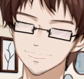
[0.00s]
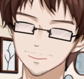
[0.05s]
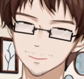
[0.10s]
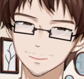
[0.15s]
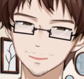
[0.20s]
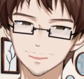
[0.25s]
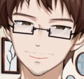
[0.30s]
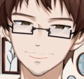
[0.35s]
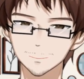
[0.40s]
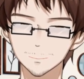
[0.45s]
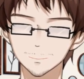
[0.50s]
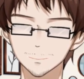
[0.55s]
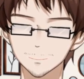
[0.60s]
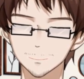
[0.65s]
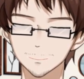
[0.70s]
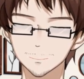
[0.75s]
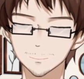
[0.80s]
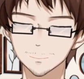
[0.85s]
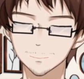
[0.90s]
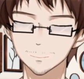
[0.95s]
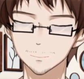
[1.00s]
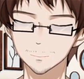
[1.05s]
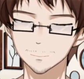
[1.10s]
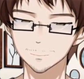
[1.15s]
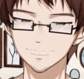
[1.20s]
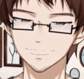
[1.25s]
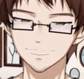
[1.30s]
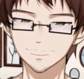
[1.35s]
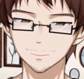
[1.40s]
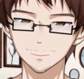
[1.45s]
uh, either as a what
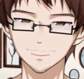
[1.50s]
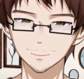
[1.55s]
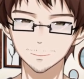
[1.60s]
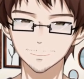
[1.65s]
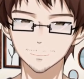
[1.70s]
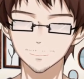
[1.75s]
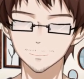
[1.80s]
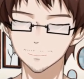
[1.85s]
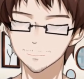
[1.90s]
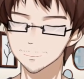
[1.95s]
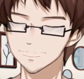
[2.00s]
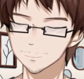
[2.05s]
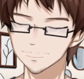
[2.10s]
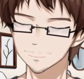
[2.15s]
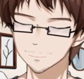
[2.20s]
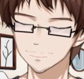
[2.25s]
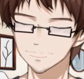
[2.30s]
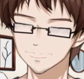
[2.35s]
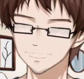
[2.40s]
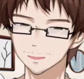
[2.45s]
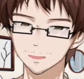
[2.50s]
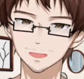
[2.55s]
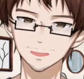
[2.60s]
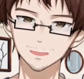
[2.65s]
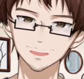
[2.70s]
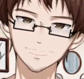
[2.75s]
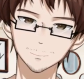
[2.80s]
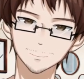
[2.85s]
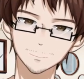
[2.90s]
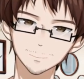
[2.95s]
or as, well, highlight
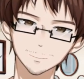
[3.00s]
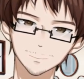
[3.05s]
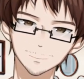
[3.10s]
video,